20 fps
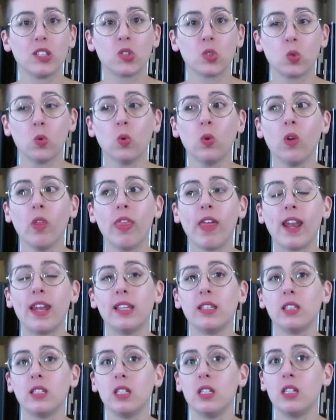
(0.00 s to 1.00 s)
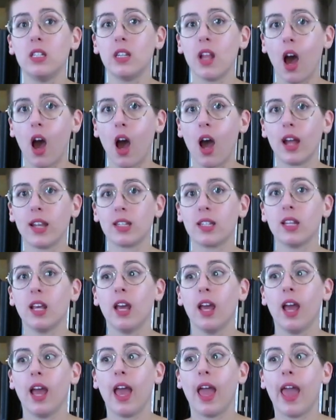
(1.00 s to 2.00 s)
school, that is not
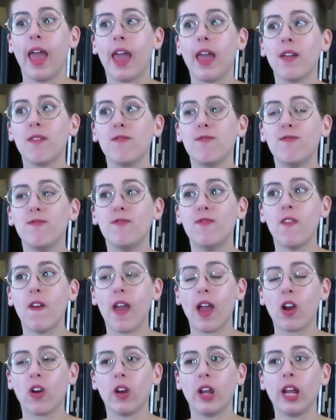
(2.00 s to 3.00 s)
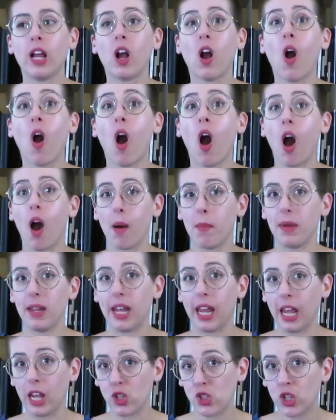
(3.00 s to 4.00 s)
a very common
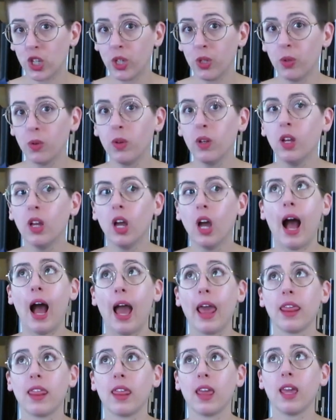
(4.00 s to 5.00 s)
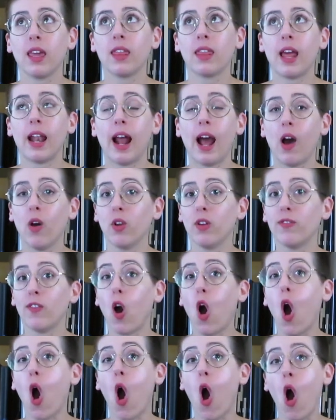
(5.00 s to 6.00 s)
issue. I think that out of
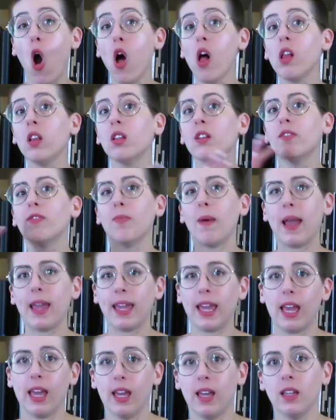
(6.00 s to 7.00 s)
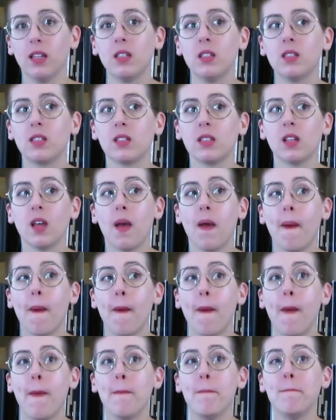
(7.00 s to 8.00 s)
all of my kids,
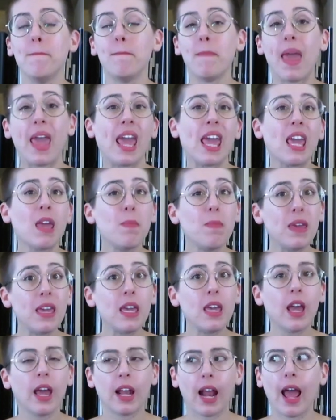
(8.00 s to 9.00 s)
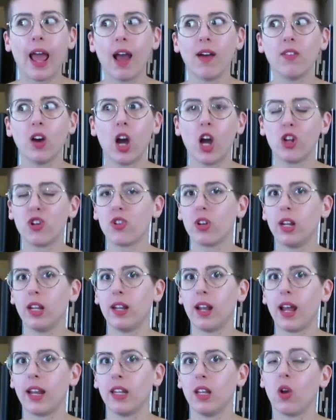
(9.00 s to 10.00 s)
maybe, and I have
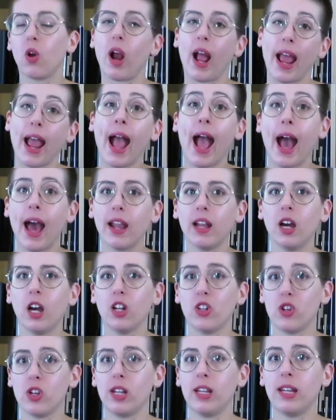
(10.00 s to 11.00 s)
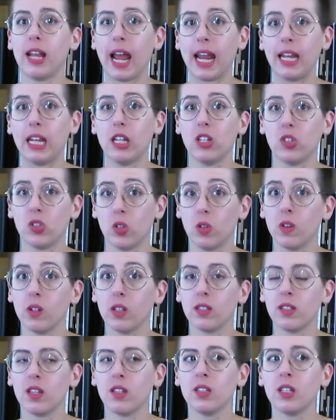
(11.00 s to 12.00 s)
190, or I had 190
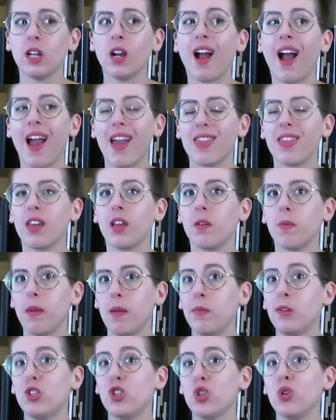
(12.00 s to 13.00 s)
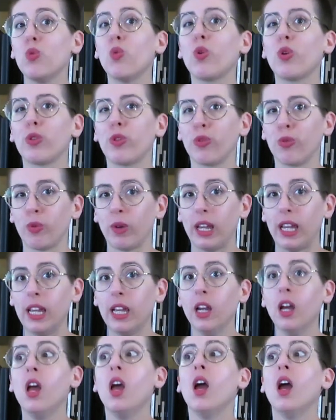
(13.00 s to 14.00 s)
students this year, I think maybe 2 or
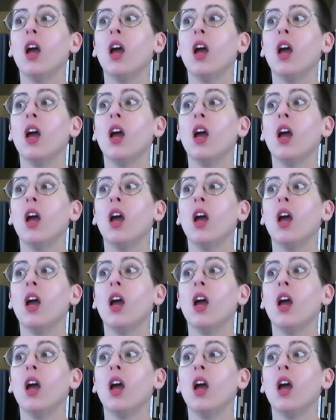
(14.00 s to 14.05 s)
3